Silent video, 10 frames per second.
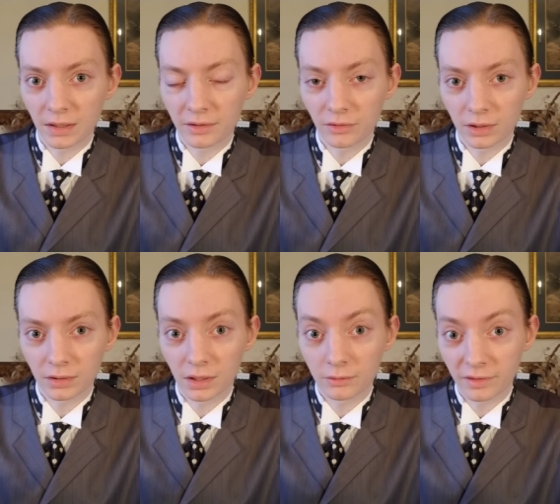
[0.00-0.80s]
I thought,
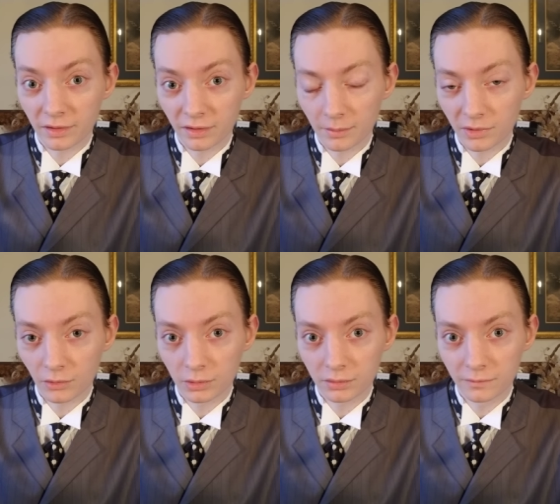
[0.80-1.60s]
you know, is this some
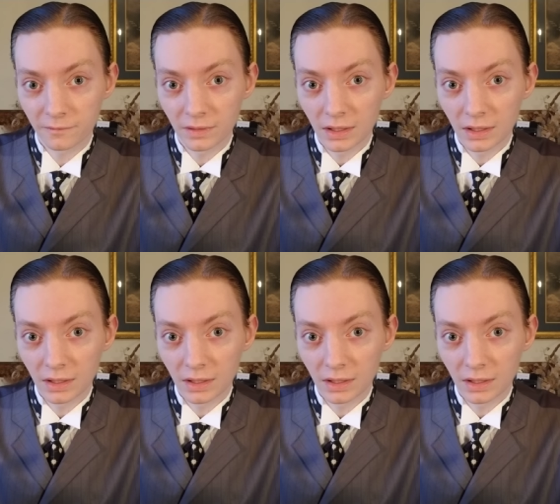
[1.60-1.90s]
sort of